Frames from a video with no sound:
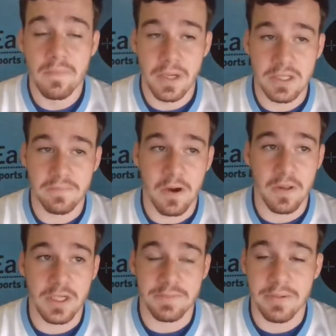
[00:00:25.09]
Picks and
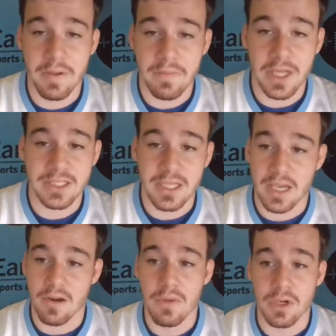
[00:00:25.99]
Parleys, Premium Plays,
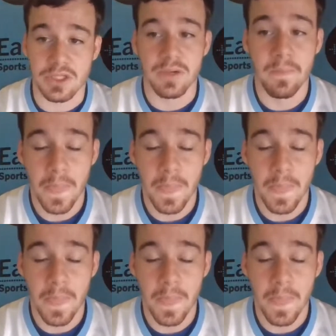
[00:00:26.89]
and our merch,